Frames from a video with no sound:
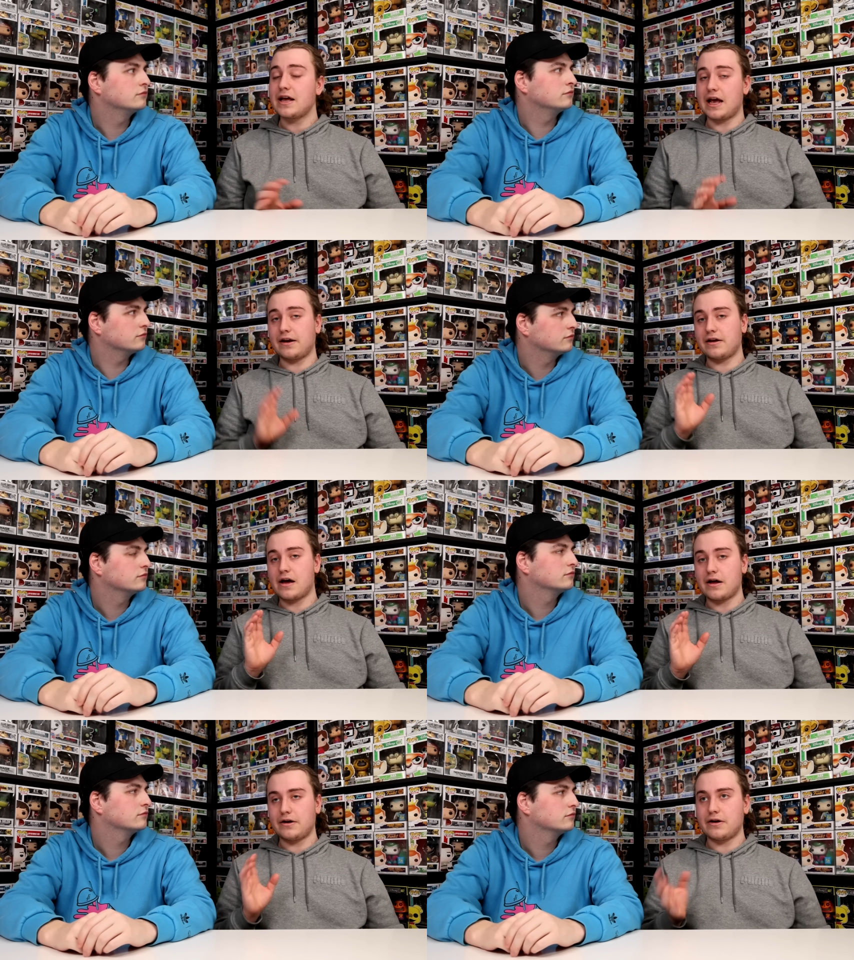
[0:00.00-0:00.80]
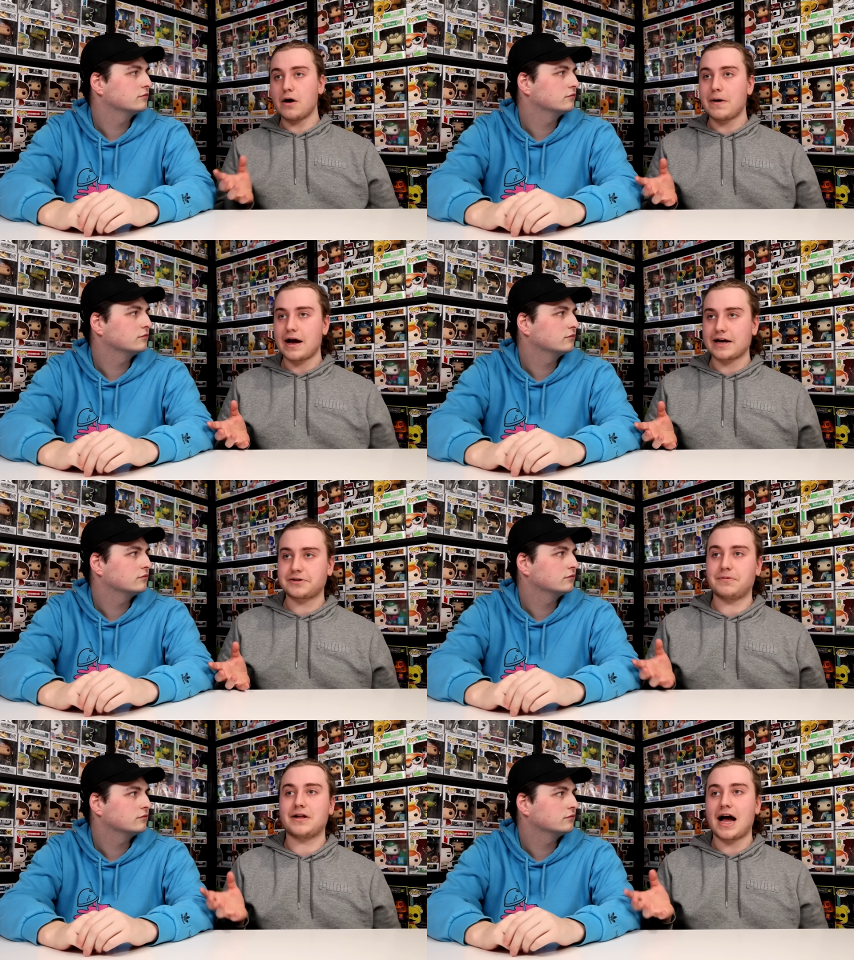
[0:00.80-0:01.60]
Speaker 1: Mm -hmm. And uh, Noah
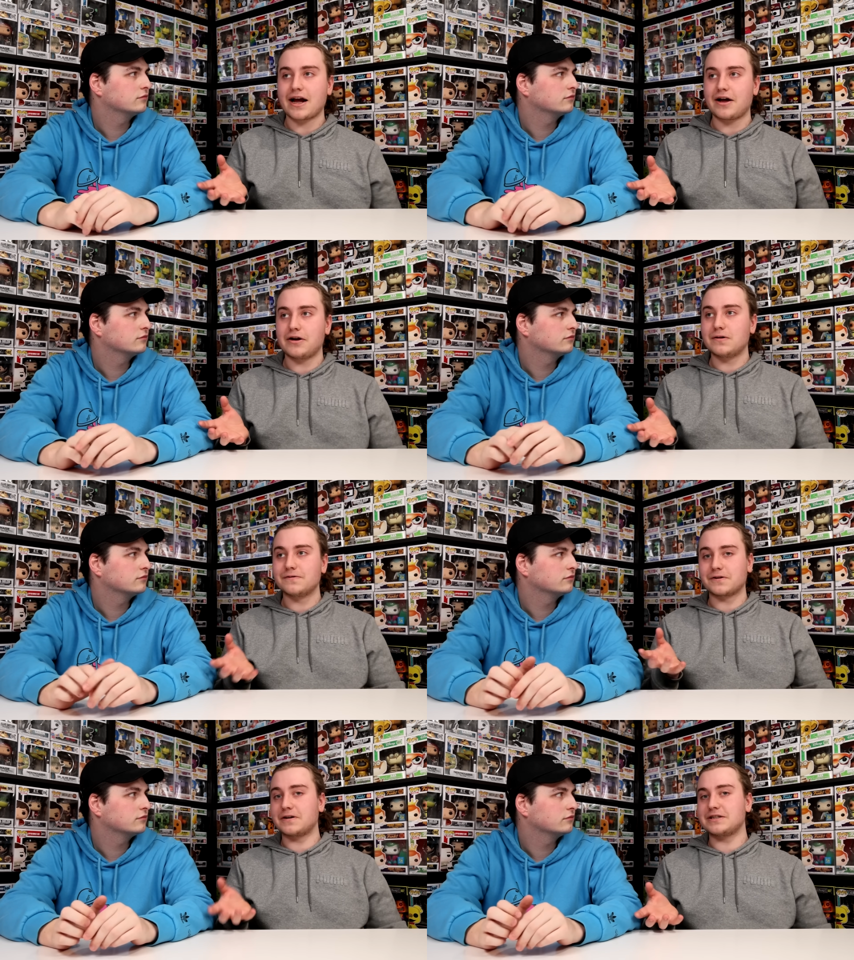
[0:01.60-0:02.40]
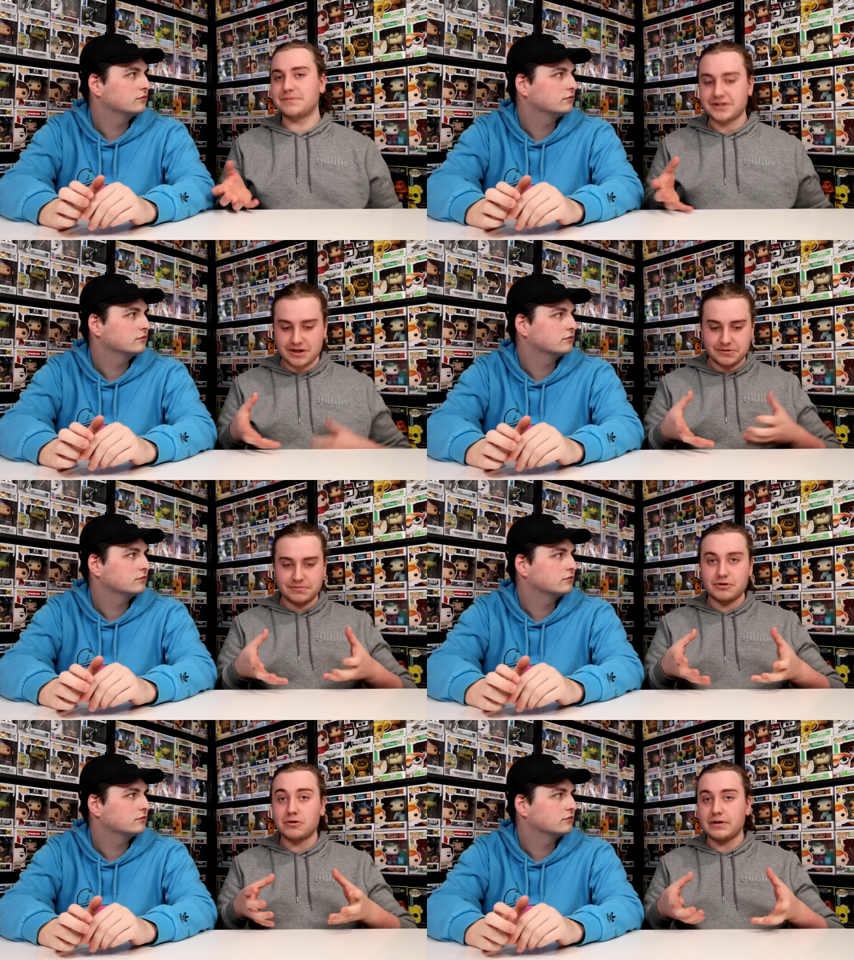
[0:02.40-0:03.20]
actually, well, I got Noah for Christmas. There was
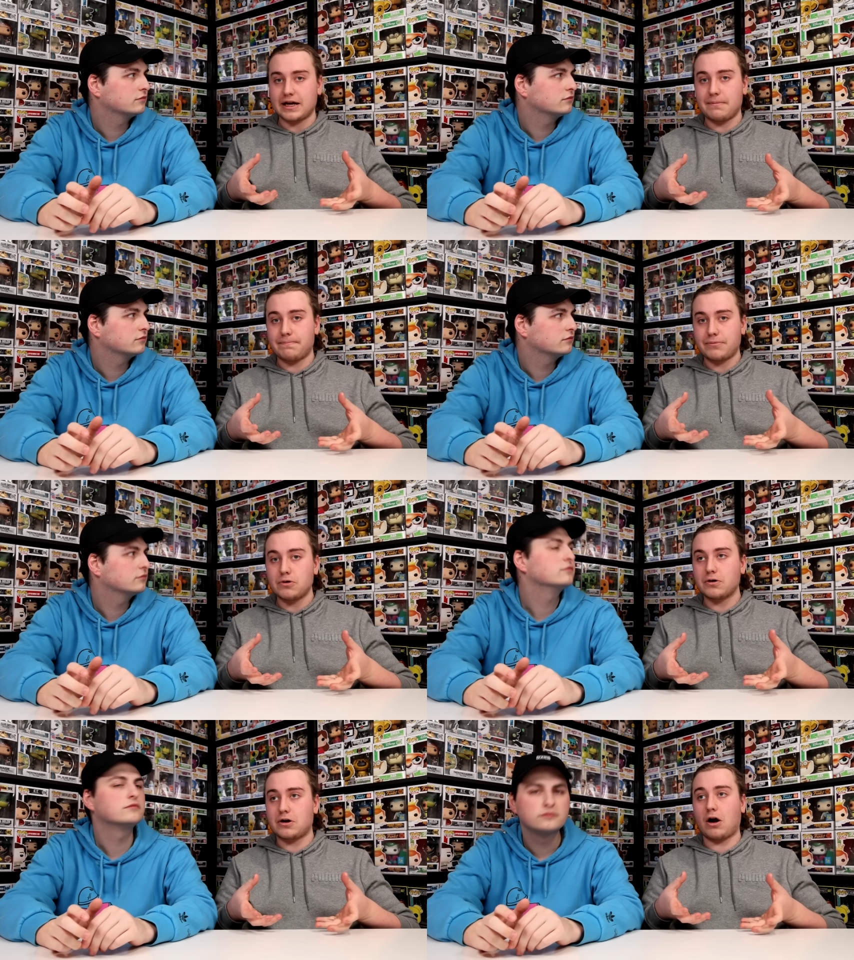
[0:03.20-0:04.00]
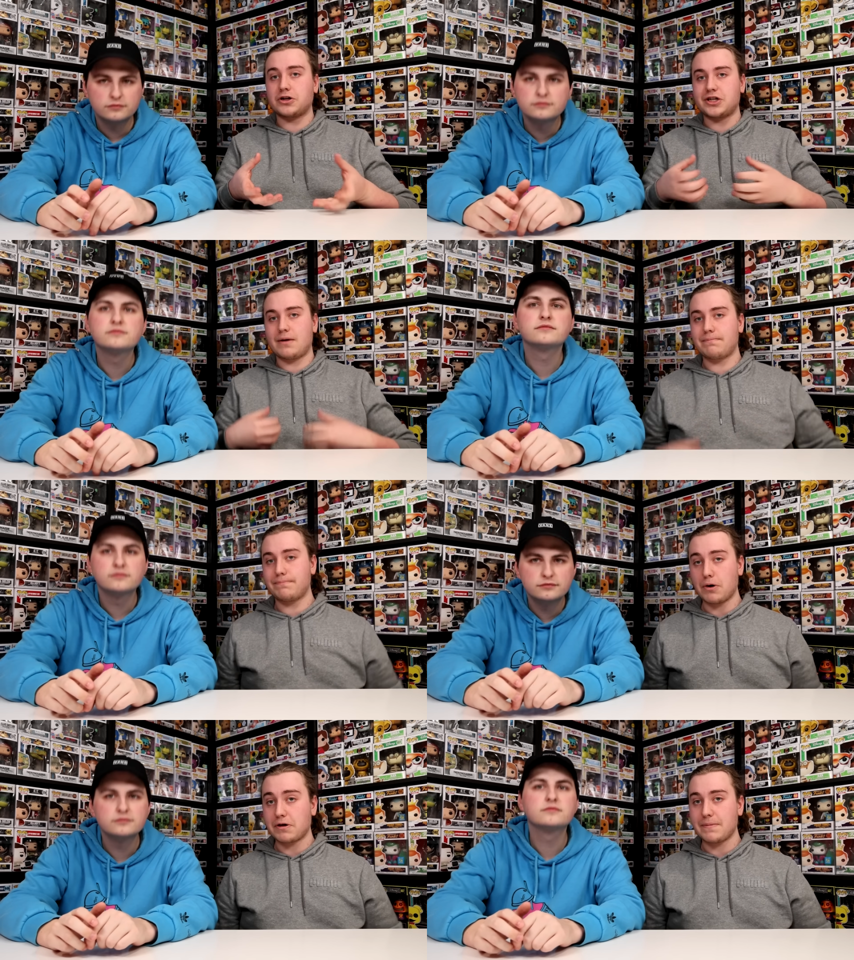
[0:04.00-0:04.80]
some cool like a cool Garchomp
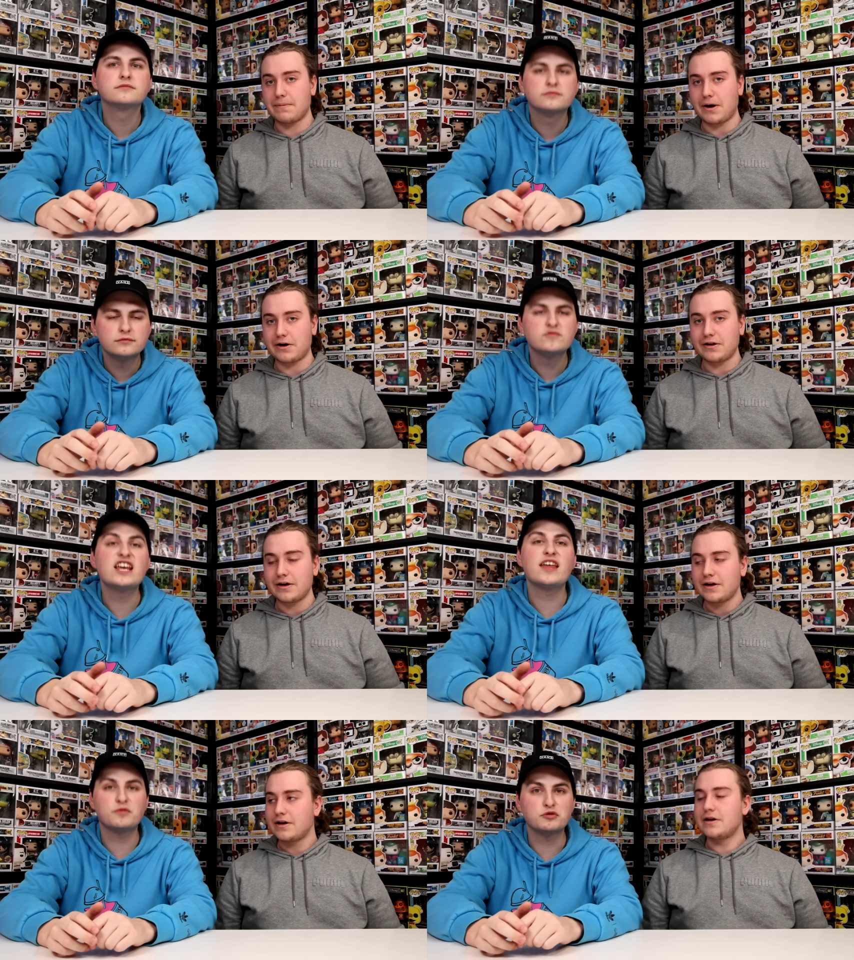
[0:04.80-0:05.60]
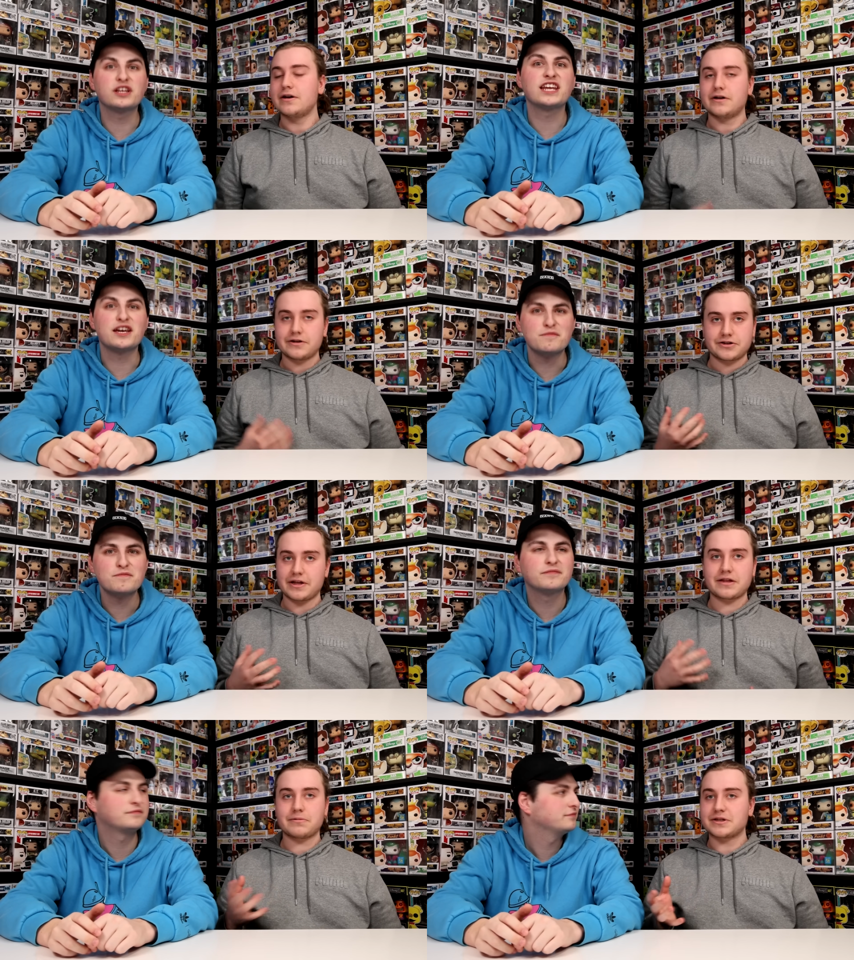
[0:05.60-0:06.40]
Pokemon model. Yeah, that was really neat. So
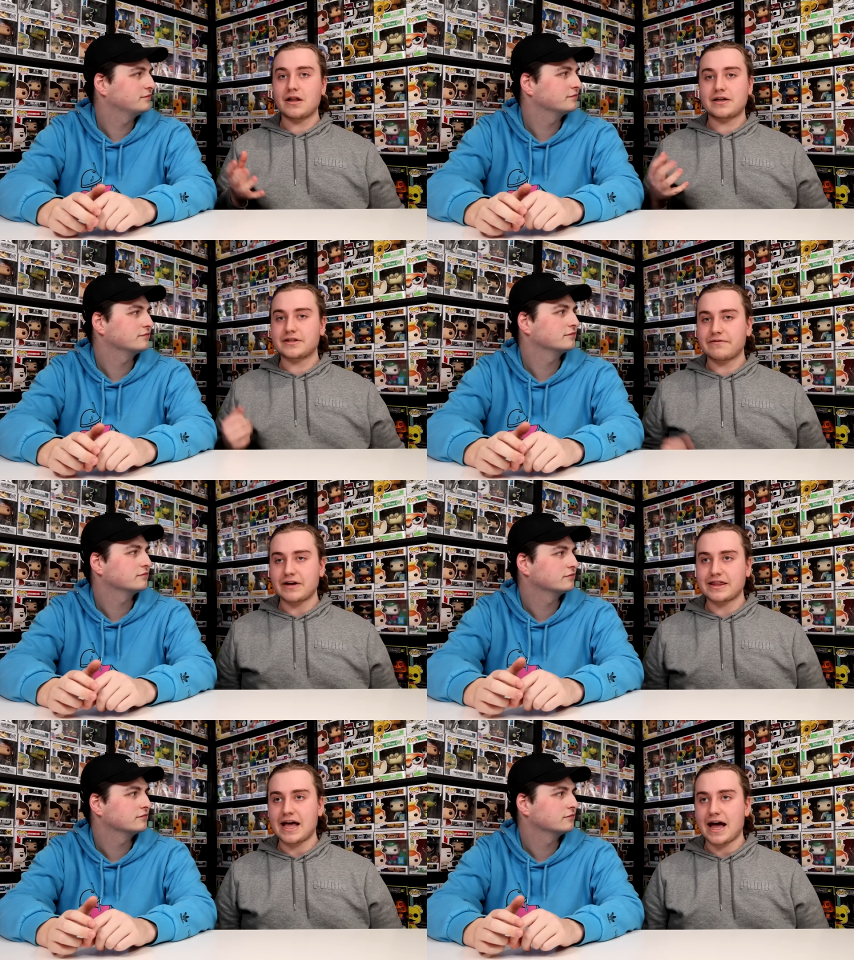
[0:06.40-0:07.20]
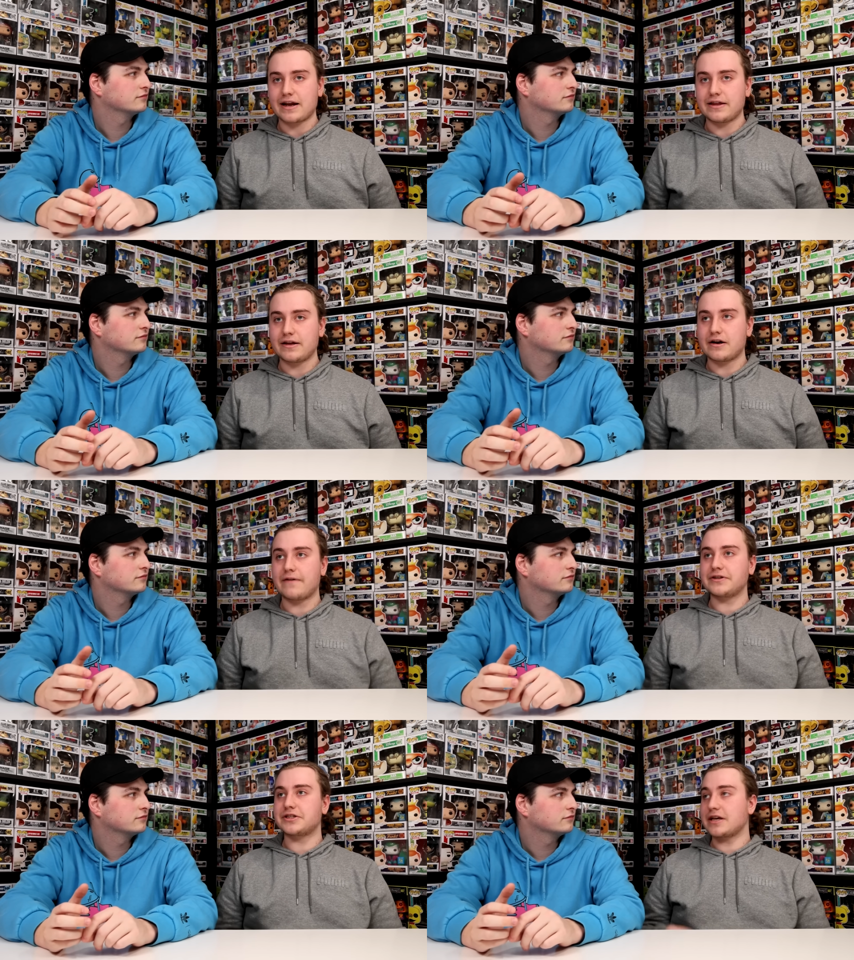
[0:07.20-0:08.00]
like there was a lot of stuff like that. And then
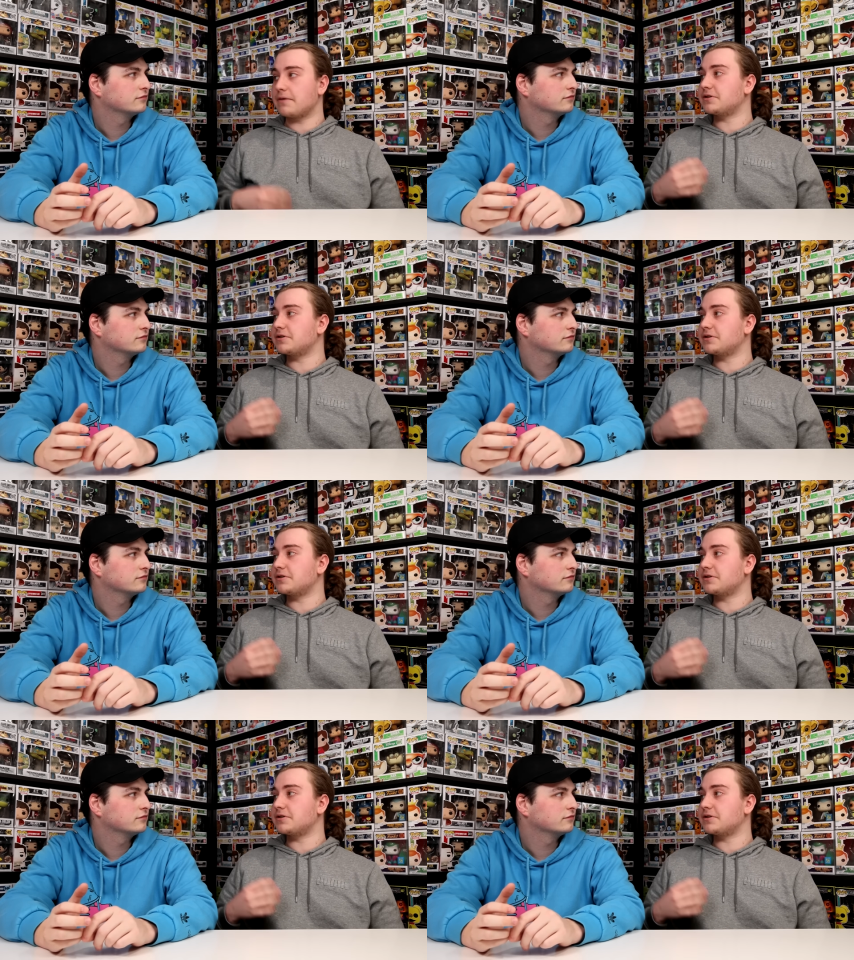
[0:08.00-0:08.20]
obviously